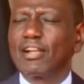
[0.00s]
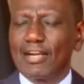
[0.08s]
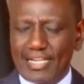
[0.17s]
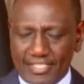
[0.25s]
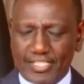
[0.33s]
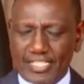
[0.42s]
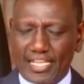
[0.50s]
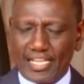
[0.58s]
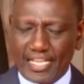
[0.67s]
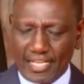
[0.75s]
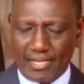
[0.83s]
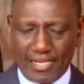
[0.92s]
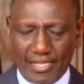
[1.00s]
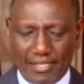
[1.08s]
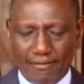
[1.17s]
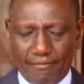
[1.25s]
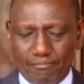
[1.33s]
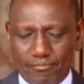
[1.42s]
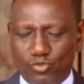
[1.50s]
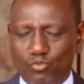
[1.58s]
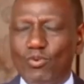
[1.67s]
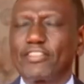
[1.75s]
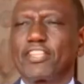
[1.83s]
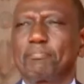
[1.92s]
listening keenly to
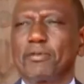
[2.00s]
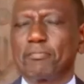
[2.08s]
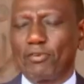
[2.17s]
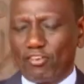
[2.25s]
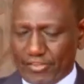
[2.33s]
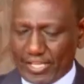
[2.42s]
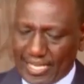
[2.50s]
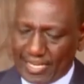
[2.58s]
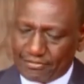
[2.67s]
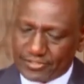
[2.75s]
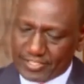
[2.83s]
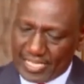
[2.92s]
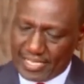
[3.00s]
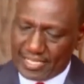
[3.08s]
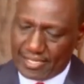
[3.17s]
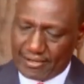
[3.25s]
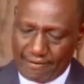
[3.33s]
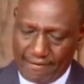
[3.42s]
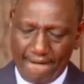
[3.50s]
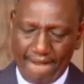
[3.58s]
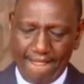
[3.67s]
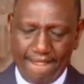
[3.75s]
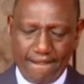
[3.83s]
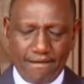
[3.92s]
what the people of Kenya have said,
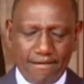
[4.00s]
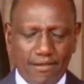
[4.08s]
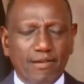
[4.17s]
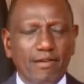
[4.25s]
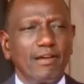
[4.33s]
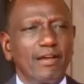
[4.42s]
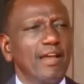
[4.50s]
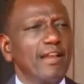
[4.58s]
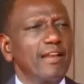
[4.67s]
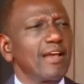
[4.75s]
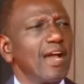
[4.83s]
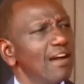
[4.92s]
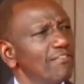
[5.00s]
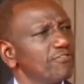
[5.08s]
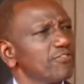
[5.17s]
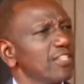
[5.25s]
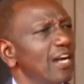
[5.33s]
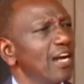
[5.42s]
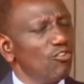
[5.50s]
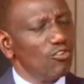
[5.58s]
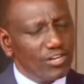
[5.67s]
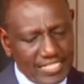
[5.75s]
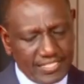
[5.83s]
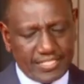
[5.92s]
and after a
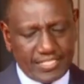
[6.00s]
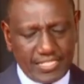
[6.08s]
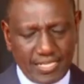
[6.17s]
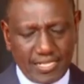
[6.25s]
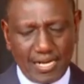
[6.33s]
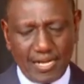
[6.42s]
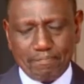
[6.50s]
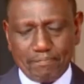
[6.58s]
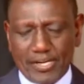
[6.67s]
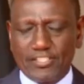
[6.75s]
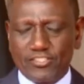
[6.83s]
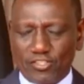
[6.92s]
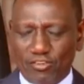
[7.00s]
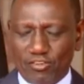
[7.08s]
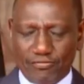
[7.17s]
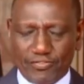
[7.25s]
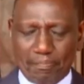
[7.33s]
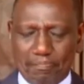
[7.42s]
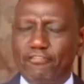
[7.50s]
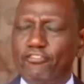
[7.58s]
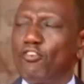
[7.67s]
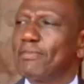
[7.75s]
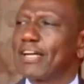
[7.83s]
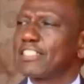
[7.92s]
holistic appraisal of the
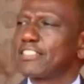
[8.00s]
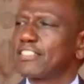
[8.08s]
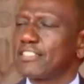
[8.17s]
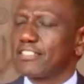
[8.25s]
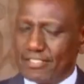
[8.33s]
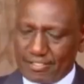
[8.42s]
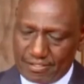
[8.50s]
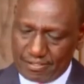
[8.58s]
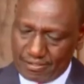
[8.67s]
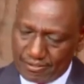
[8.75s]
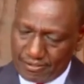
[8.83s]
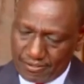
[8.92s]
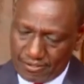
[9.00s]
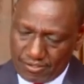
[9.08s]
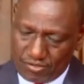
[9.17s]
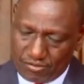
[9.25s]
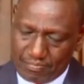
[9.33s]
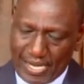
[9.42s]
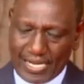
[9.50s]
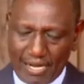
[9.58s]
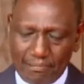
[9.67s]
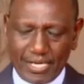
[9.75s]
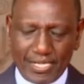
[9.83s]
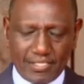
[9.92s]
performance of my
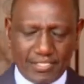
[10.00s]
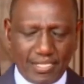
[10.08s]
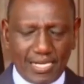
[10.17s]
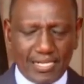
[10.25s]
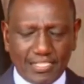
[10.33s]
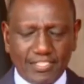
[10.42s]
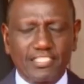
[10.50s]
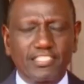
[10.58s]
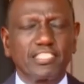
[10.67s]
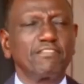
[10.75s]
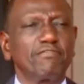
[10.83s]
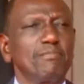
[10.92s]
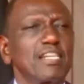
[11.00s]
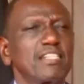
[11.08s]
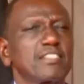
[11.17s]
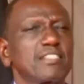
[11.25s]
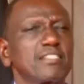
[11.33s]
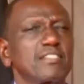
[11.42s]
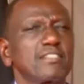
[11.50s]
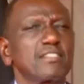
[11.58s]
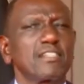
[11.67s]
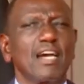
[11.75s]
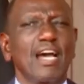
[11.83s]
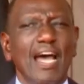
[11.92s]
cabinet and its achievements
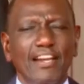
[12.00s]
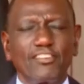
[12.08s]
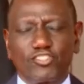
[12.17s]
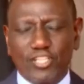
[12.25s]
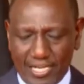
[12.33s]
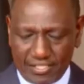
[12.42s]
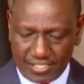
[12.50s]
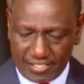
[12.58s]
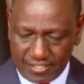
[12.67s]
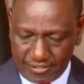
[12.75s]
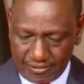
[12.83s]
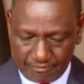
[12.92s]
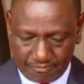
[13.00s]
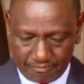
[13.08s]
and challenges,